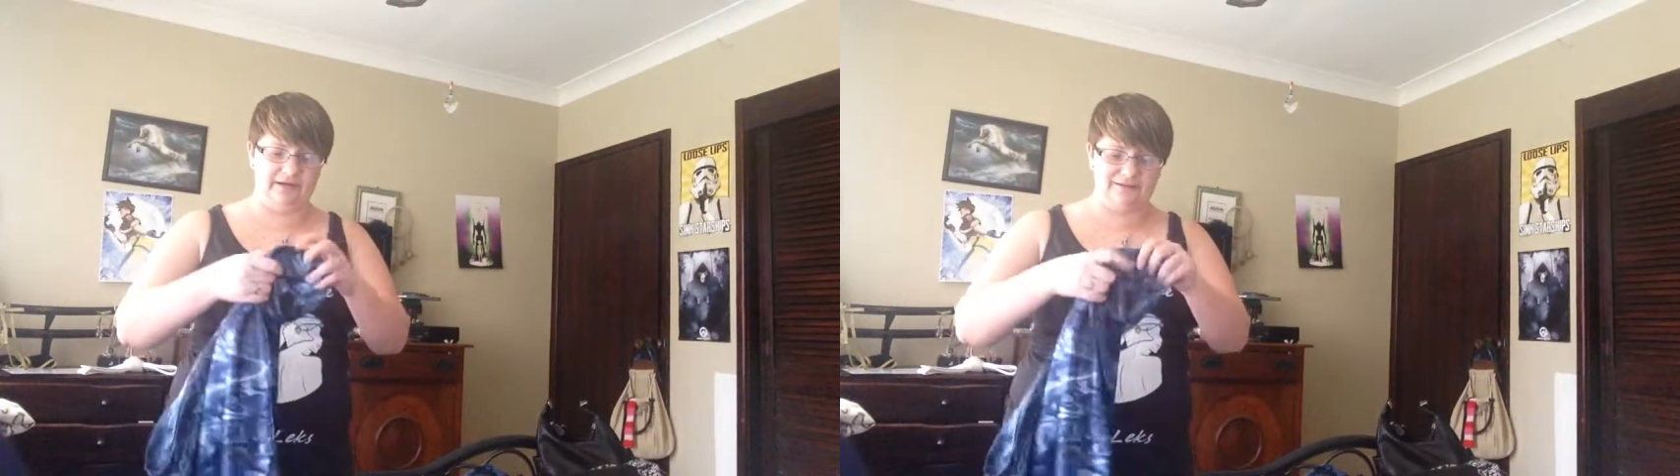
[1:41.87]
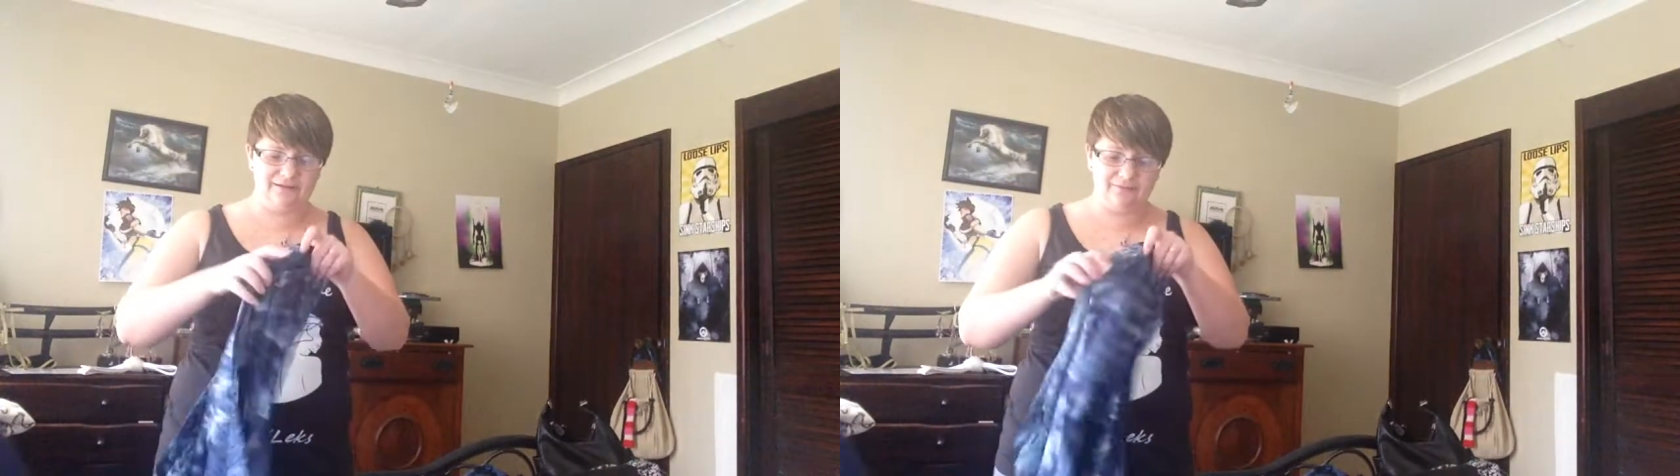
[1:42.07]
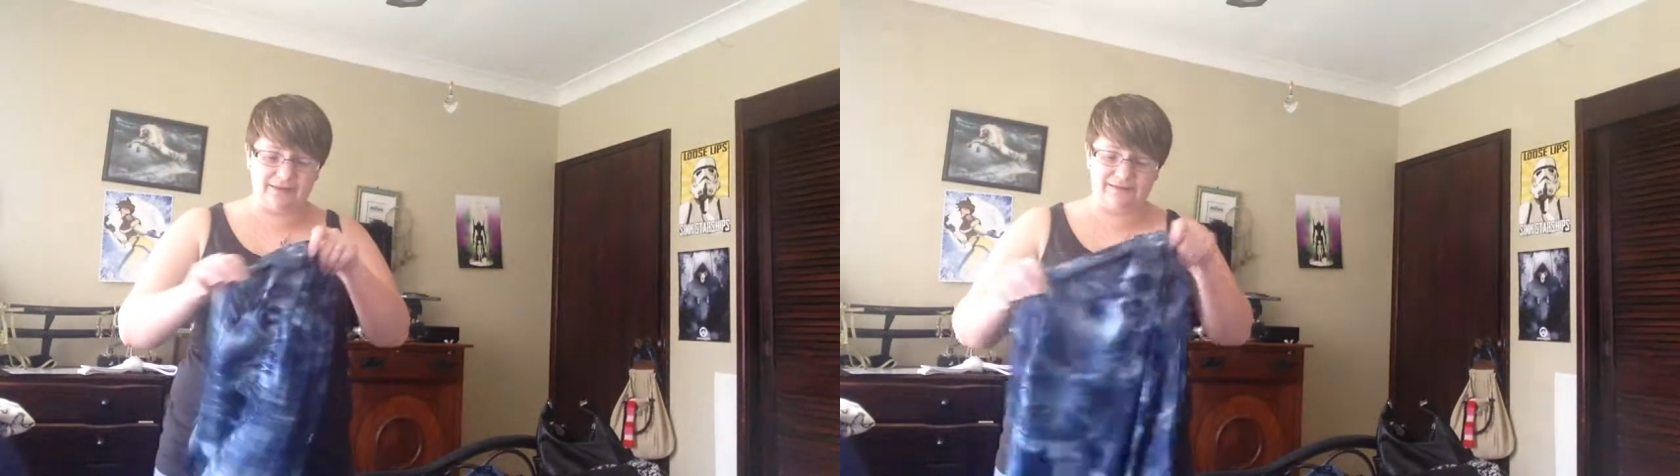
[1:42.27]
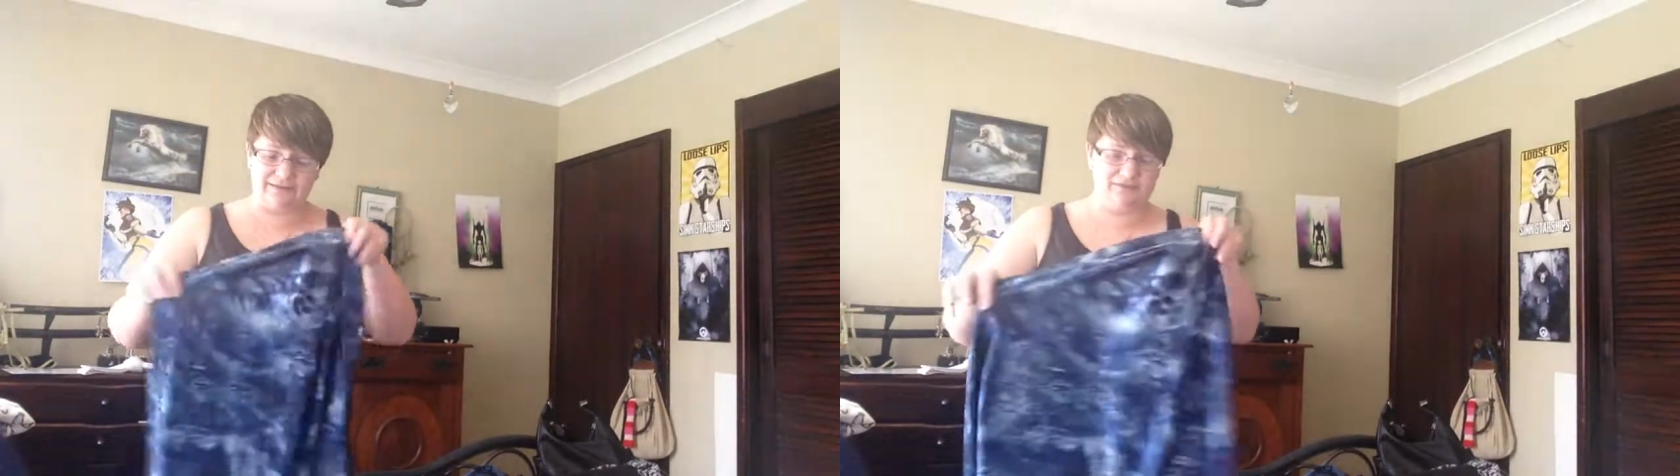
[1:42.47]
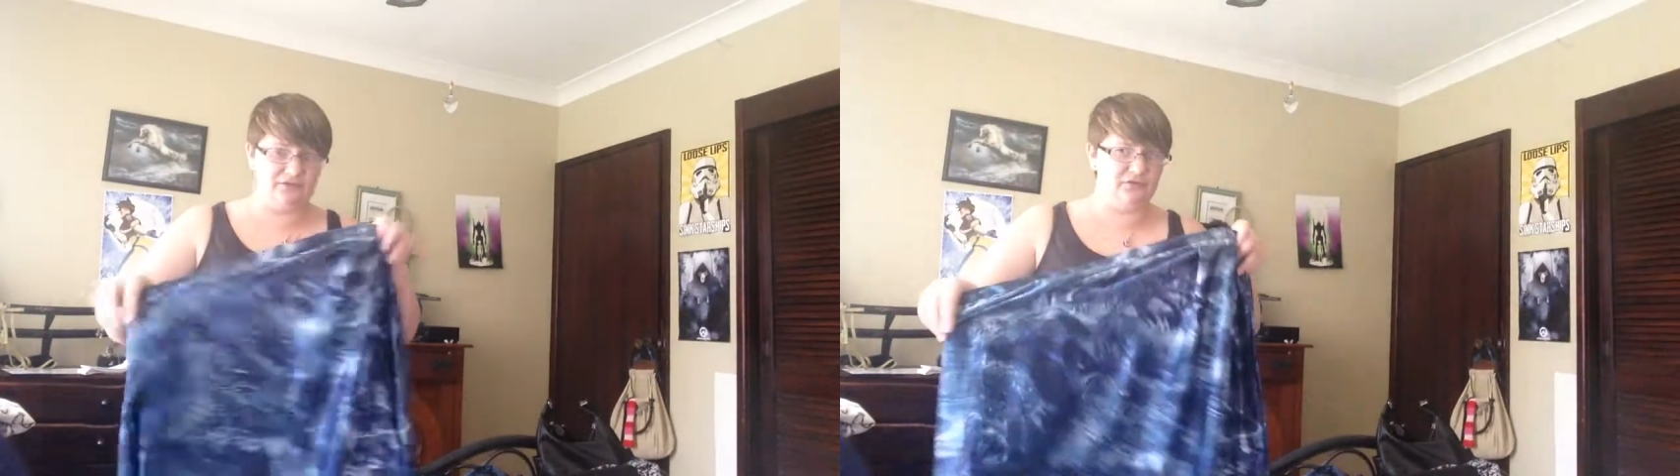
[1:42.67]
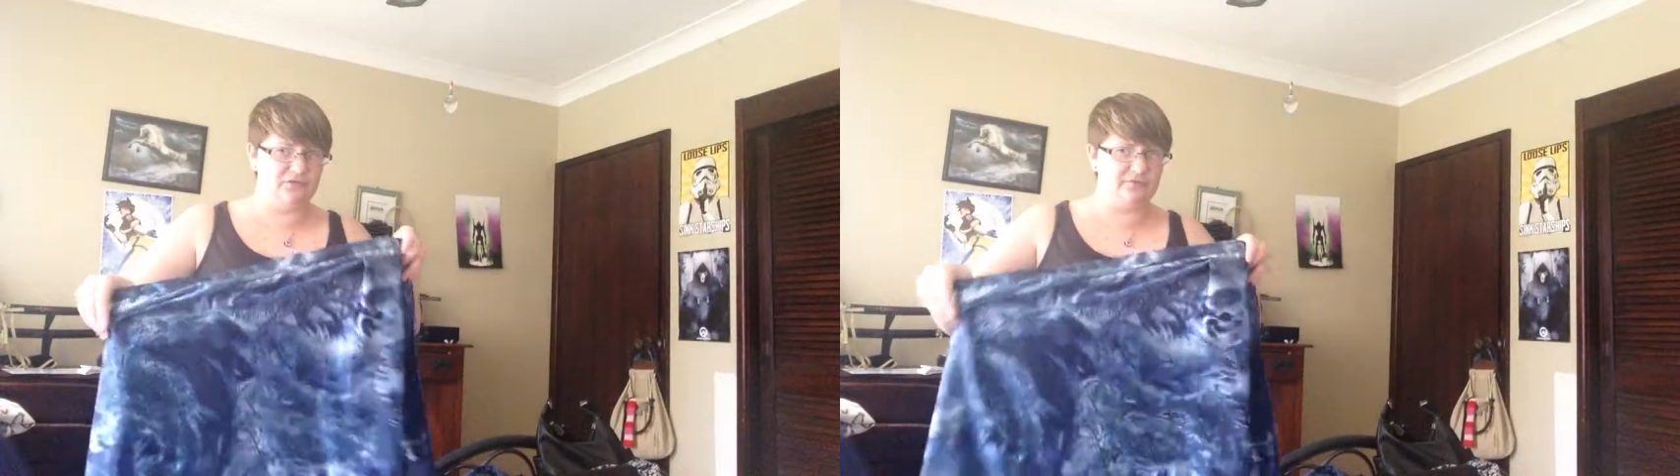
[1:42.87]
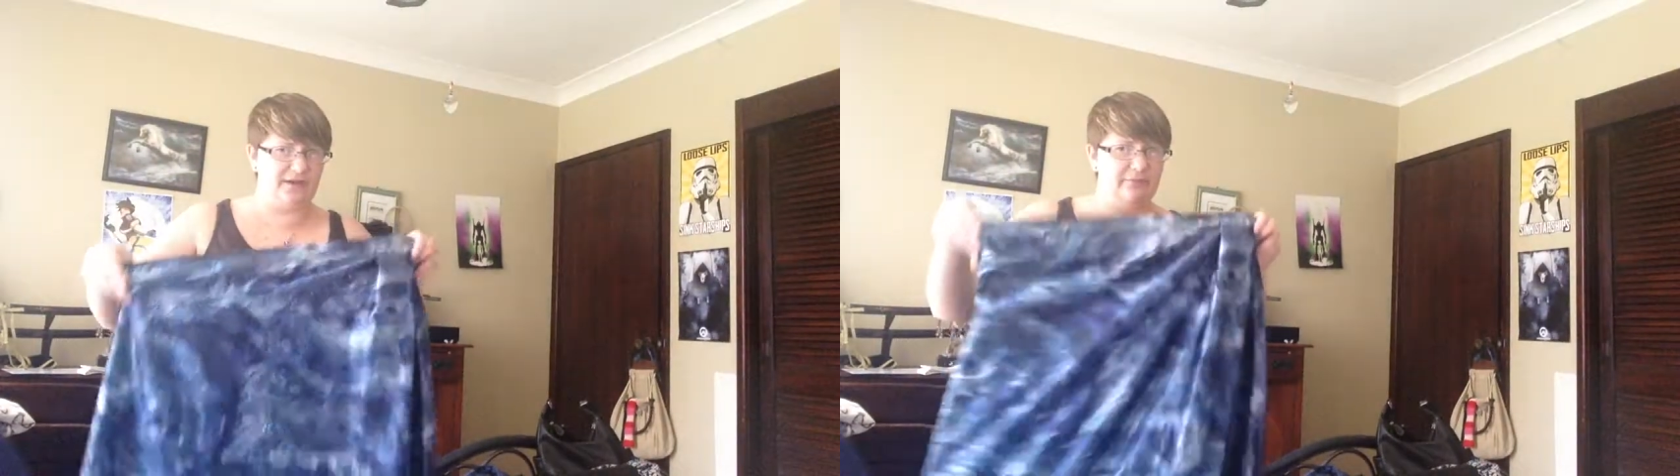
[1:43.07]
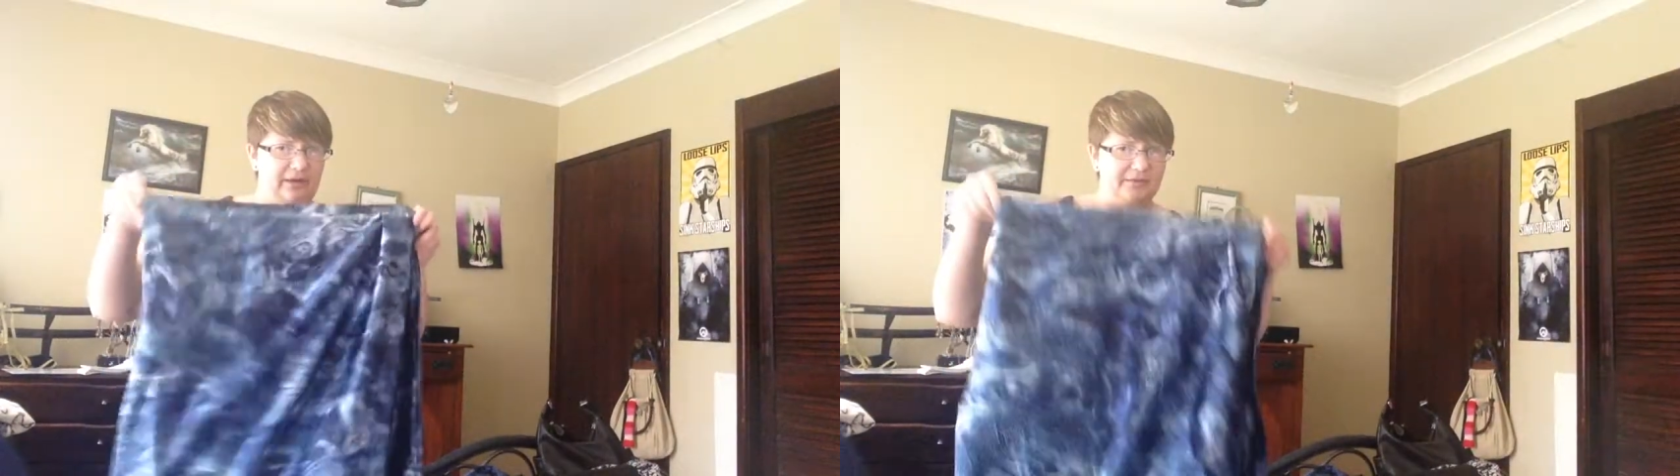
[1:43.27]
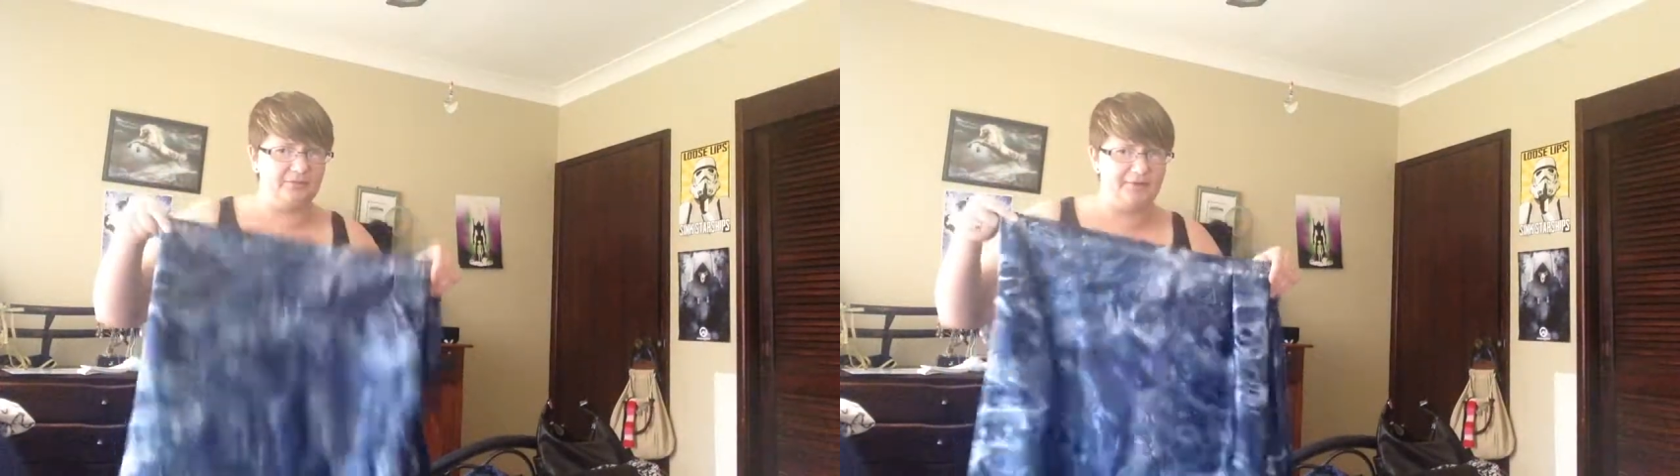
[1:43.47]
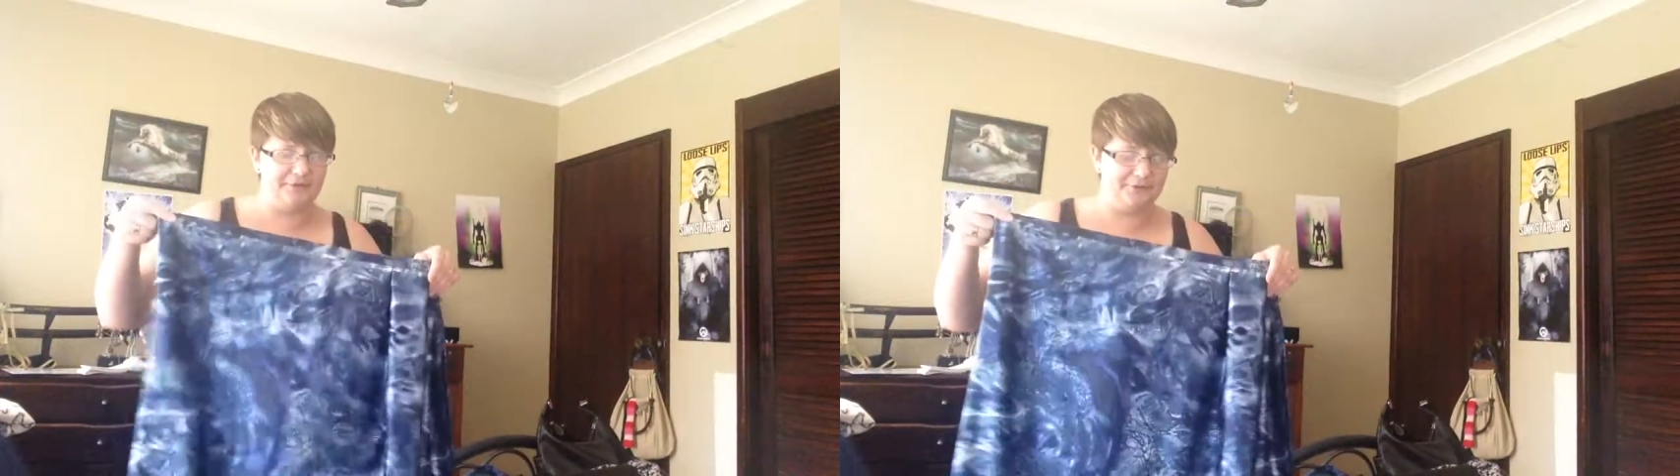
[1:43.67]
I didn't make this. This was made by
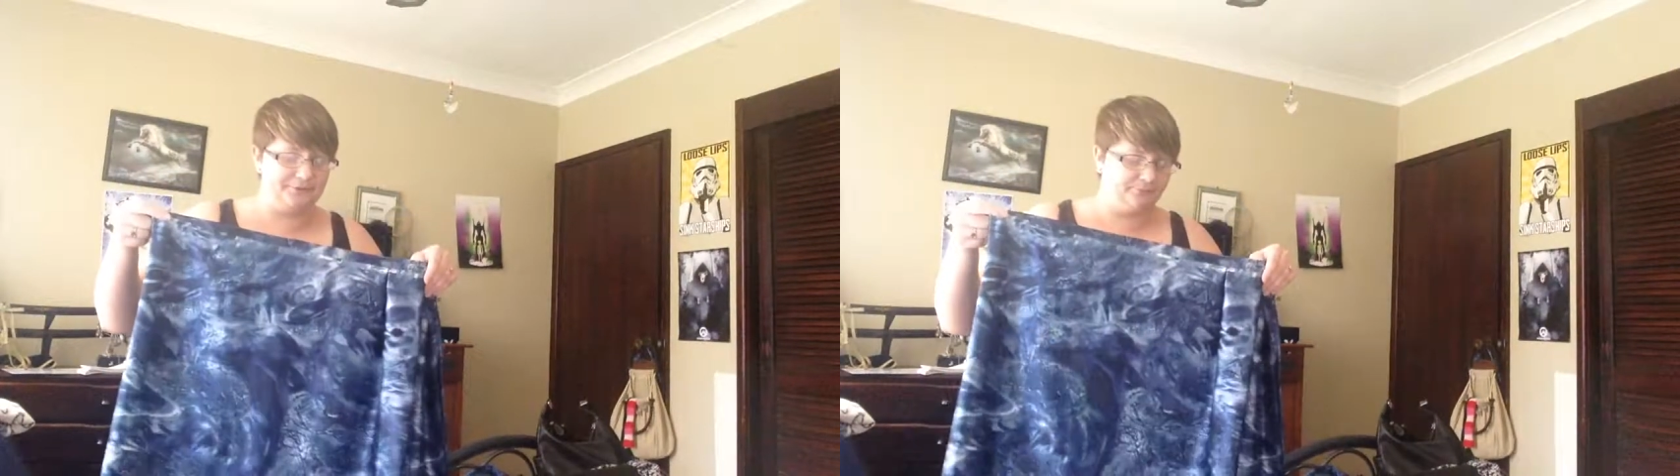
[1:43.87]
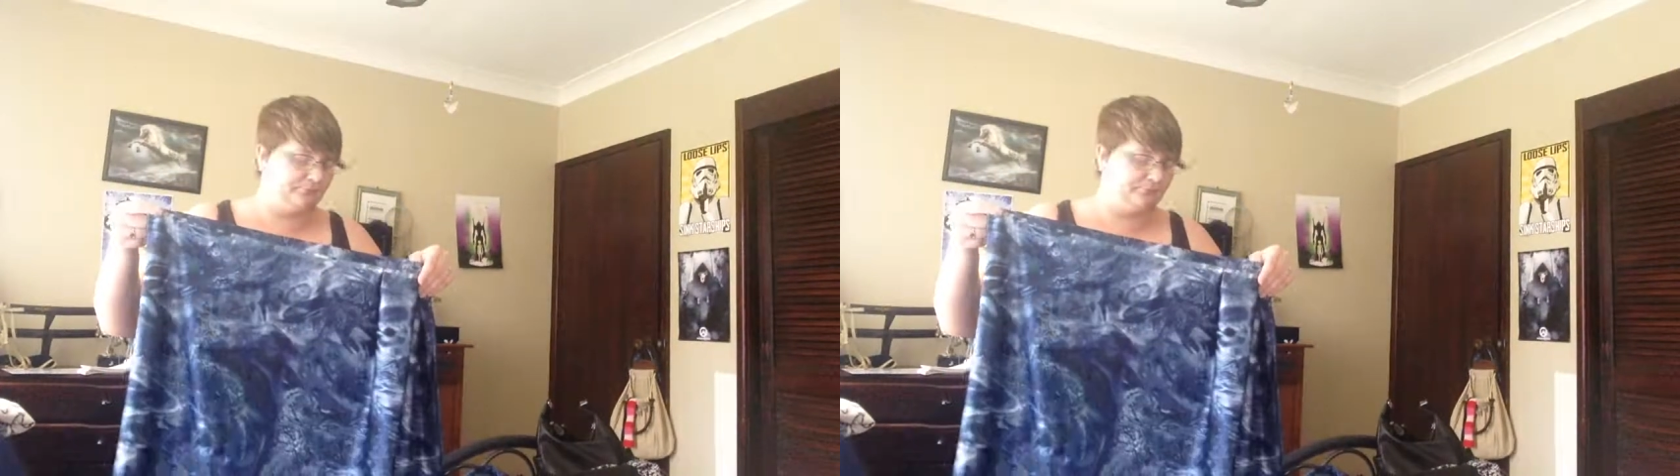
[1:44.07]
my mother,